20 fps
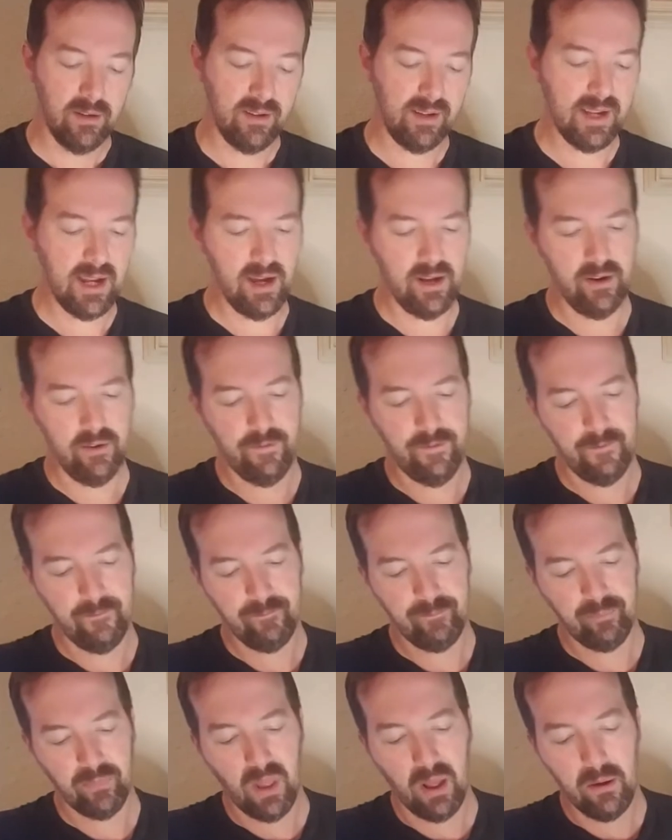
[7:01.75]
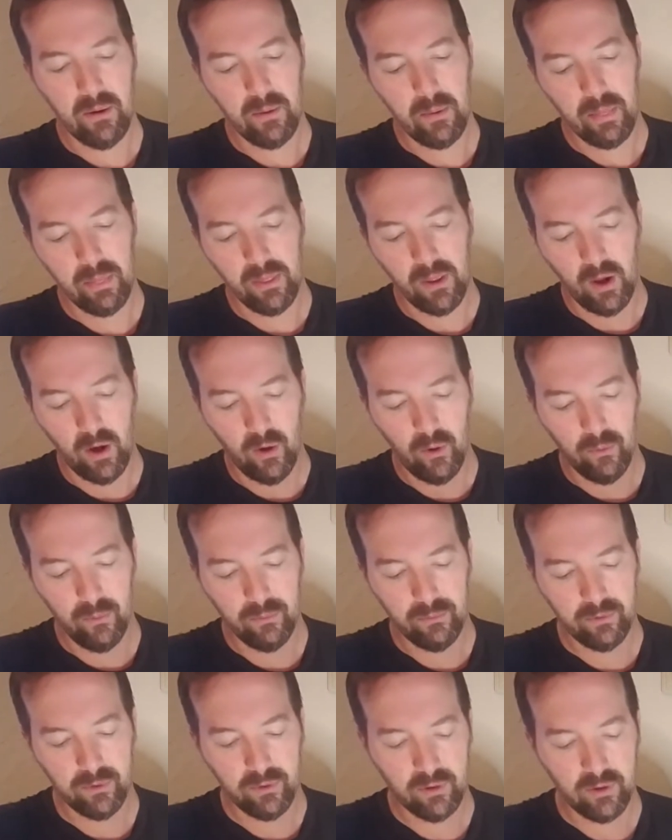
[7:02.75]
kind of,
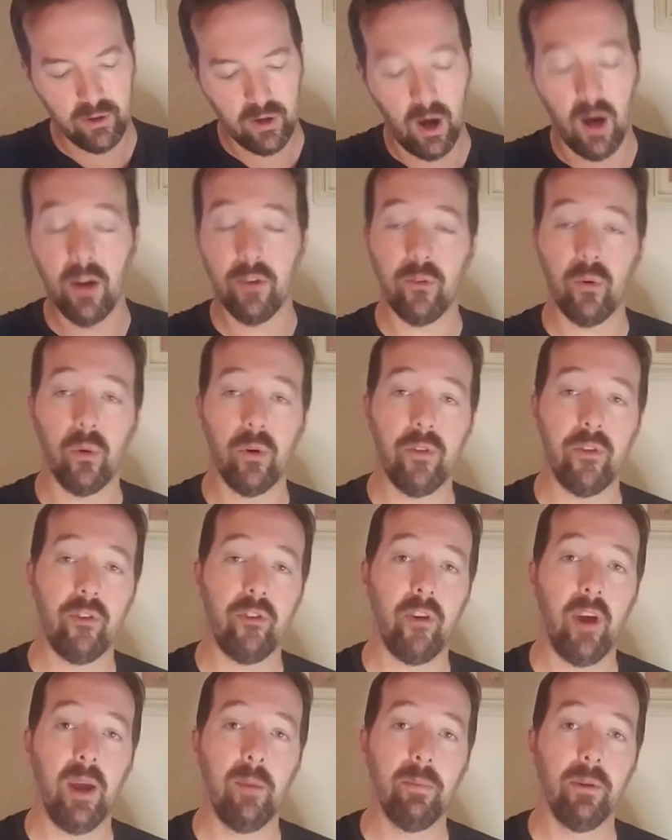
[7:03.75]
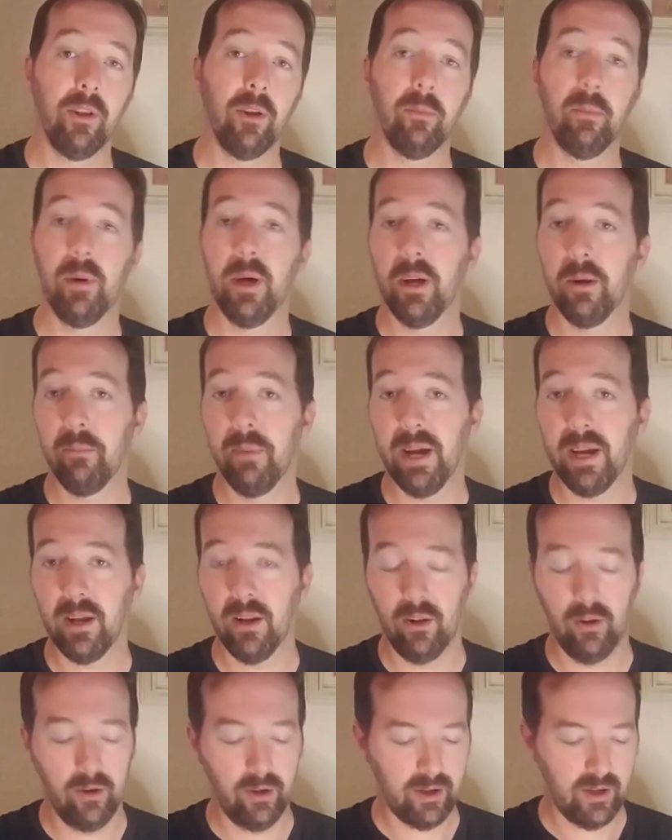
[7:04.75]
contour the shape a little better, make
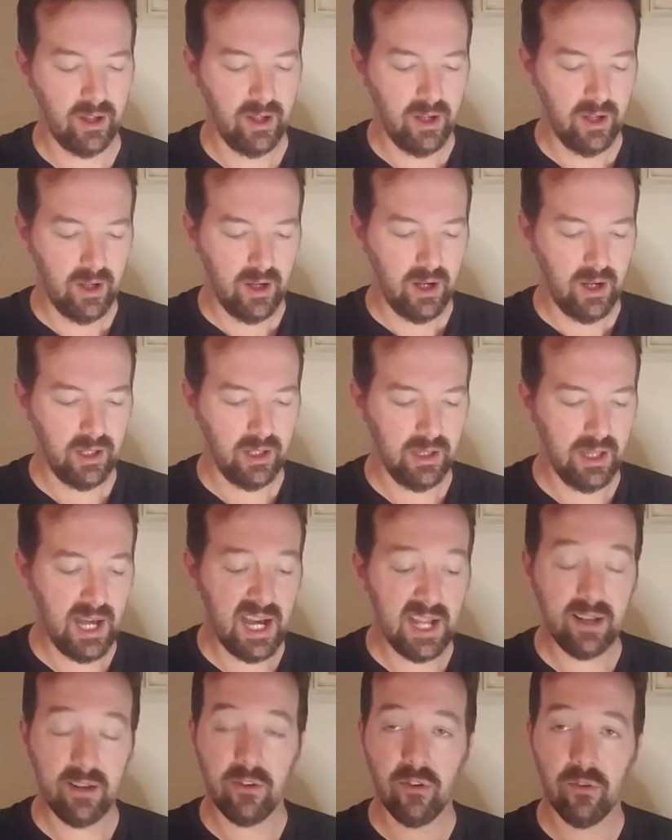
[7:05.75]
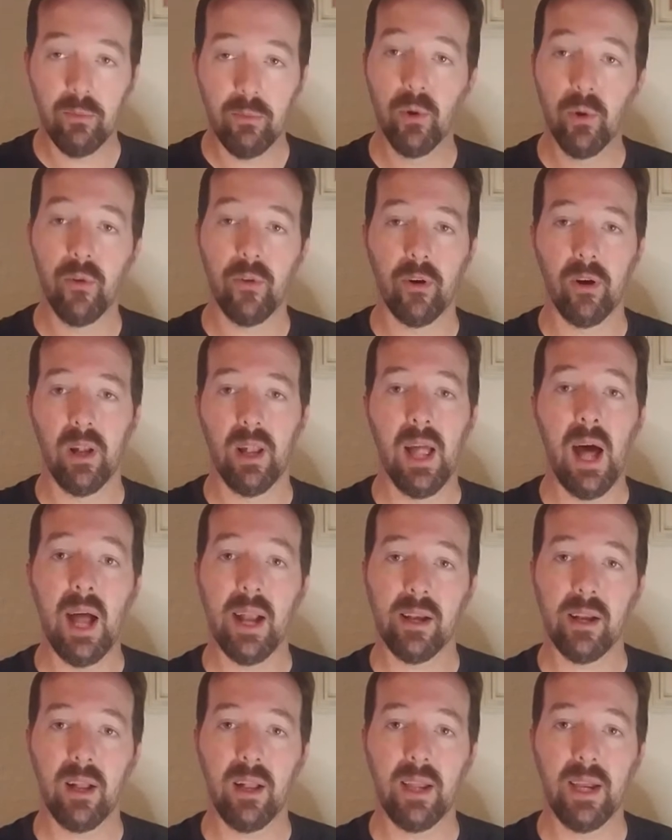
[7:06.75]
it look a lot smoother, a
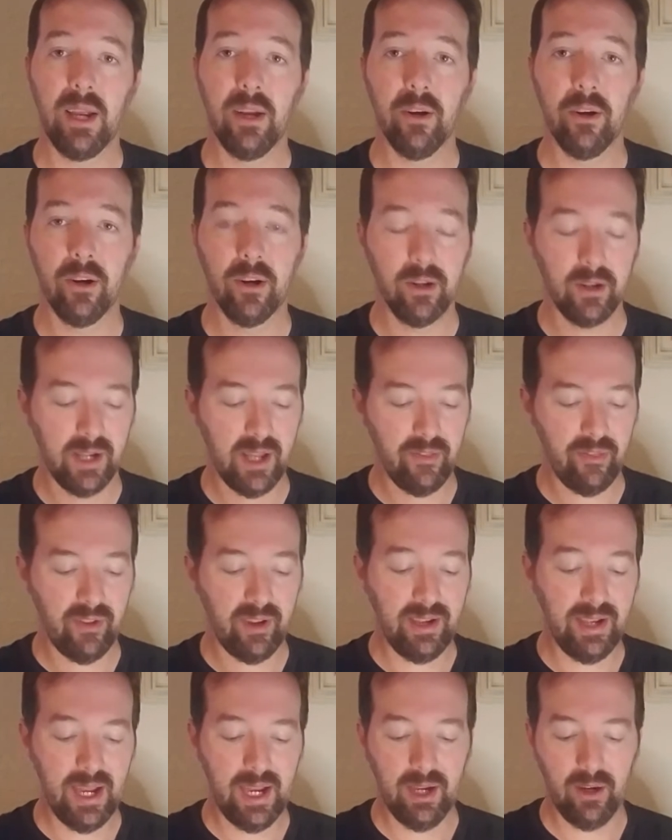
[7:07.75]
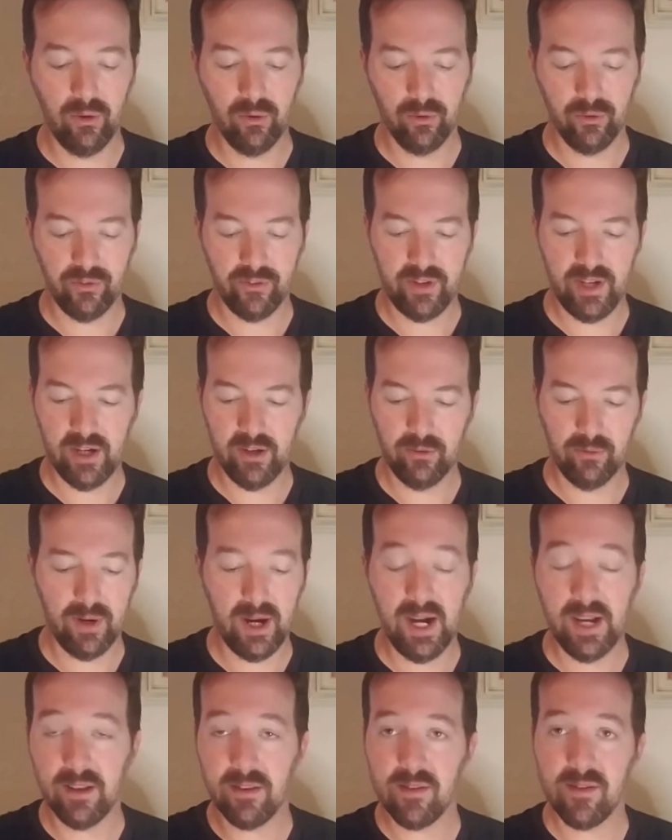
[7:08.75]
lot cleaner, get the angles down
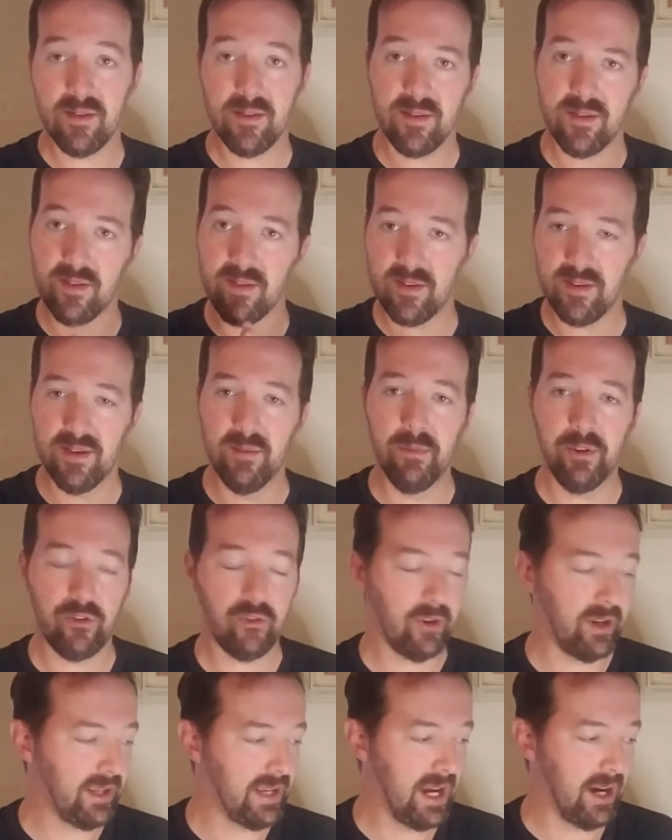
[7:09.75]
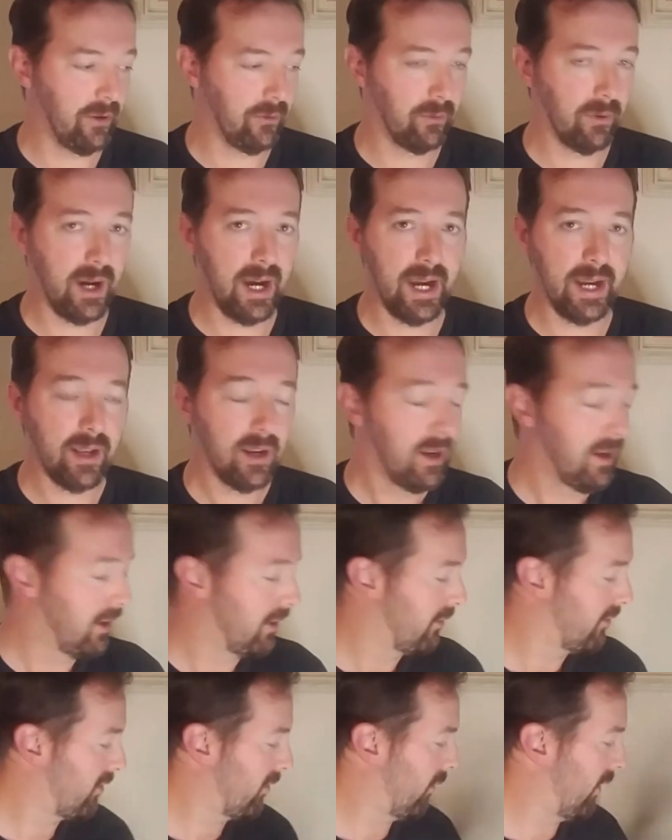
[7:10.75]
right, the symmetry down right.
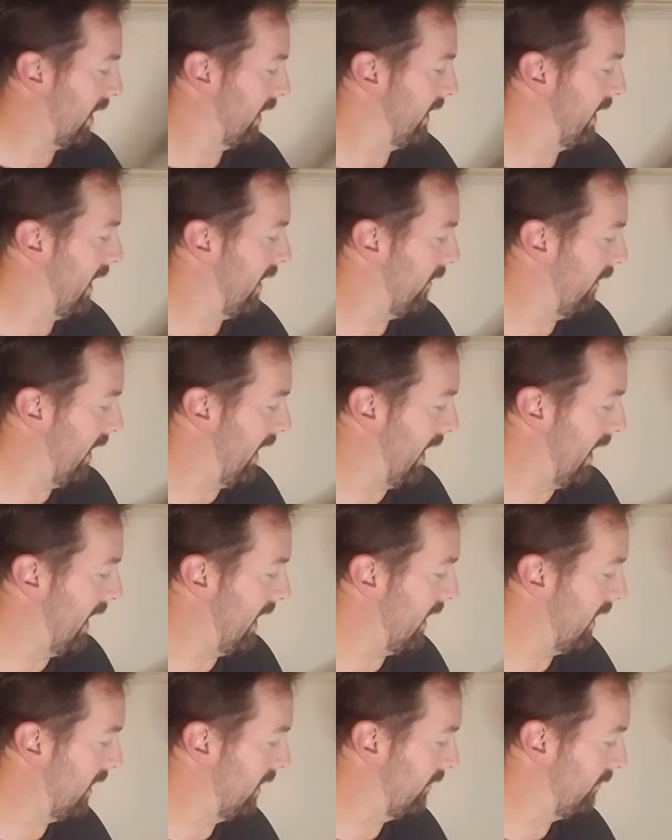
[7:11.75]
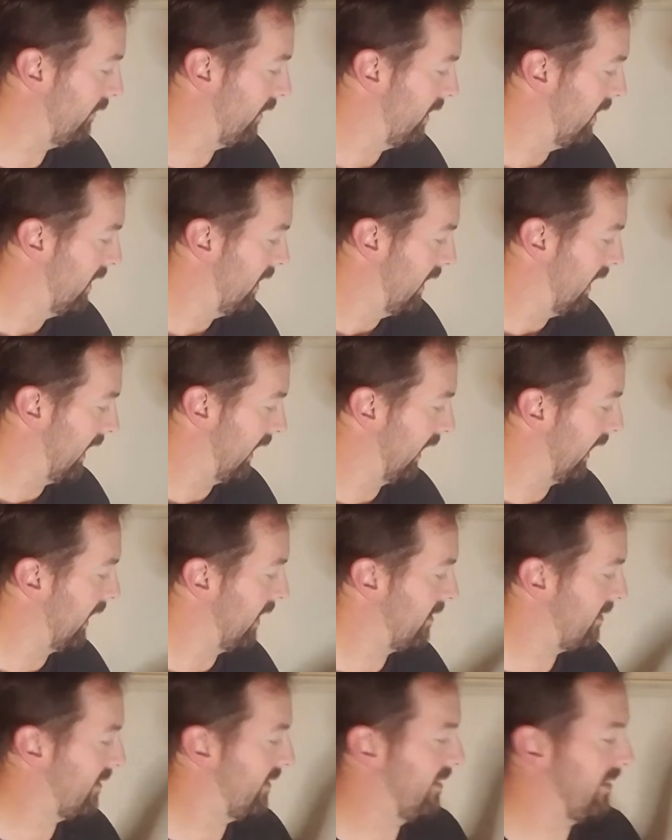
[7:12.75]
So I now have at
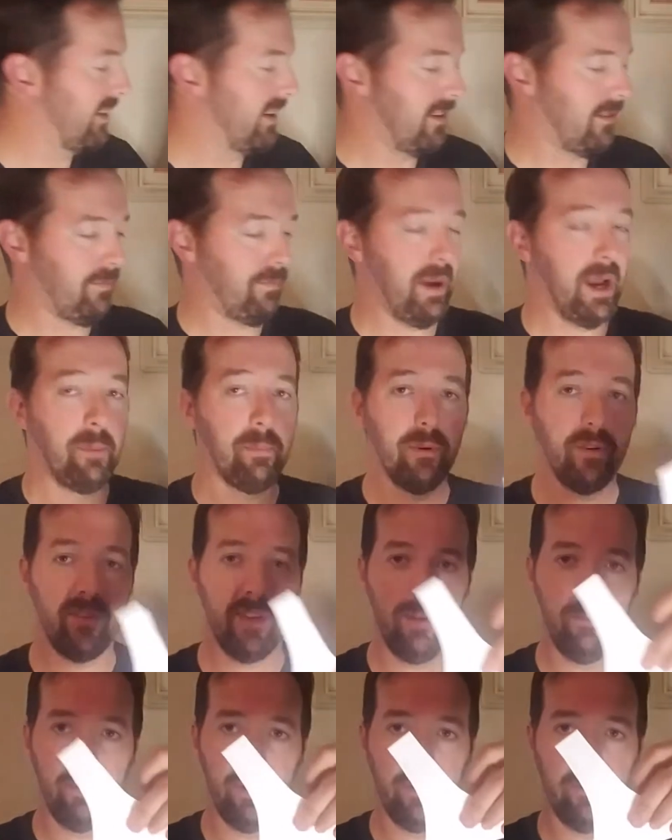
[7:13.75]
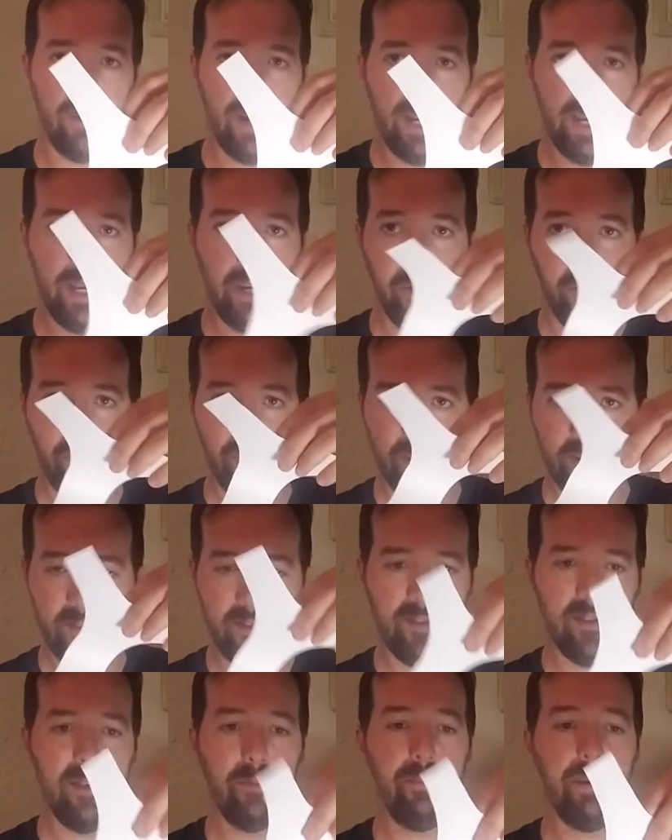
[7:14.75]
least this paper template right here. This
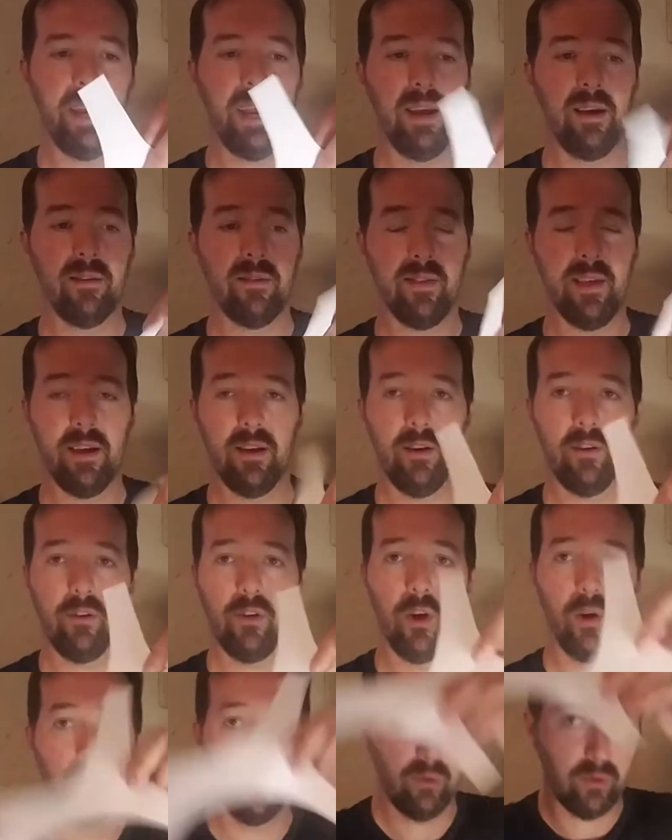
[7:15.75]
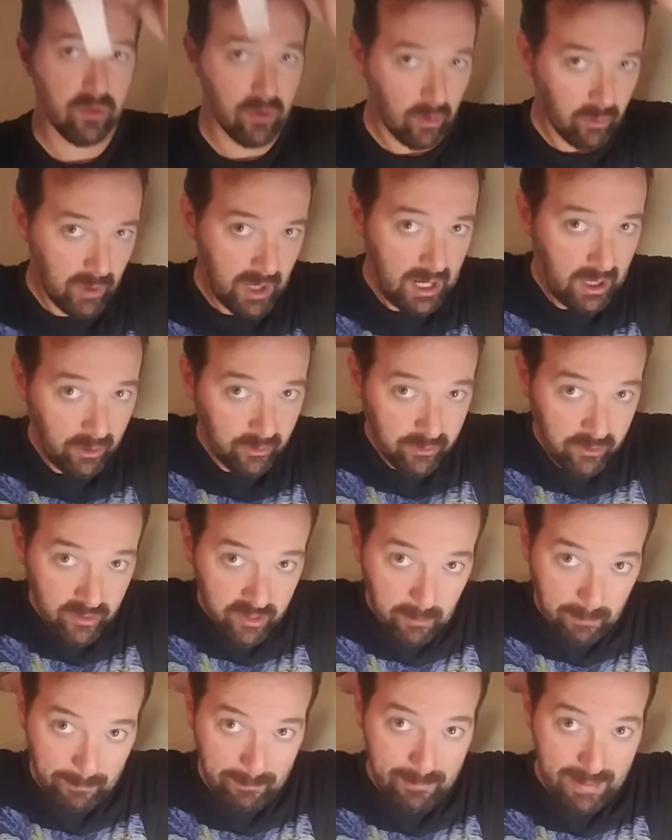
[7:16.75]
is the piece that goes around to
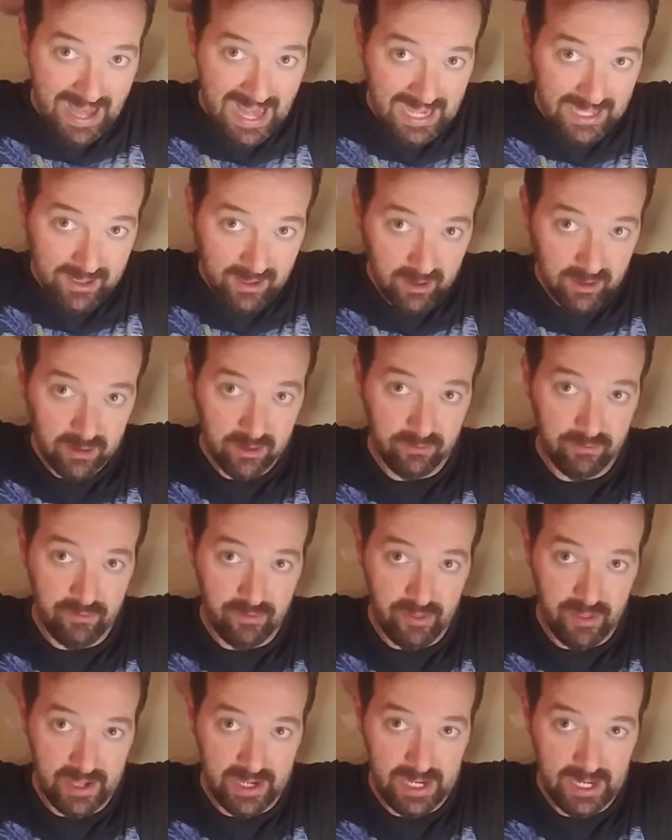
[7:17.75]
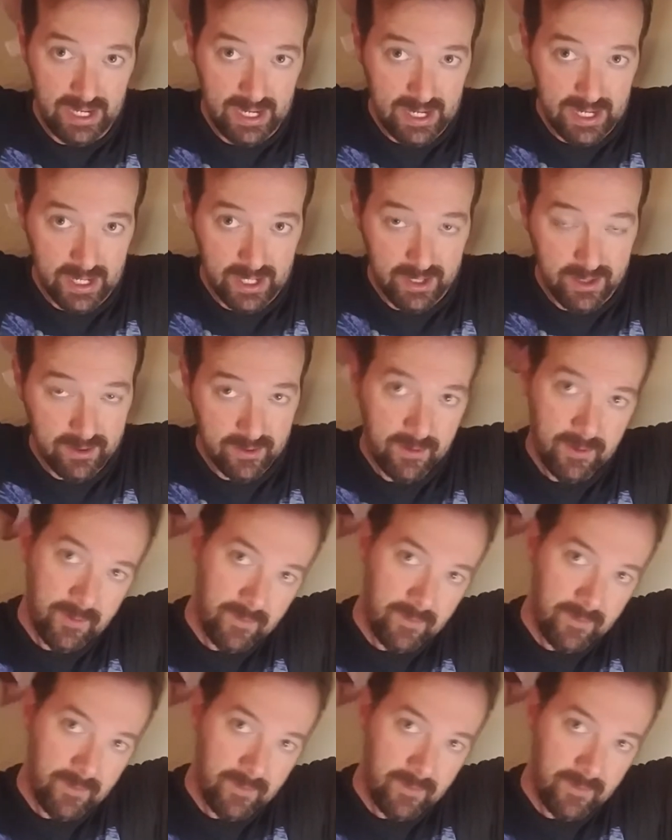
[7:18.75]
the back of the head.